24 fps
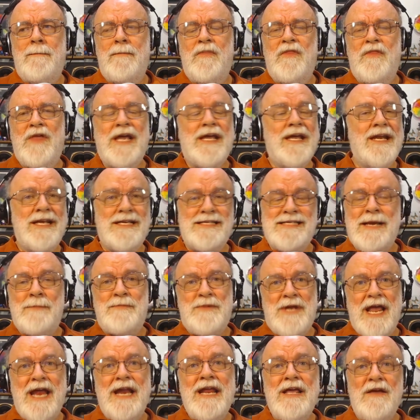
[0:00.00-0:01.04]
They can accept
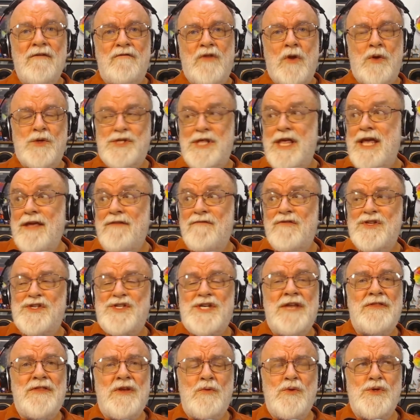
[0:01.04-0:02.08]
any of those. They even
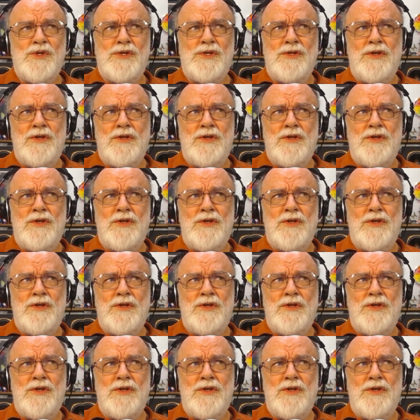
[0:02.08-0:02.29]
said there's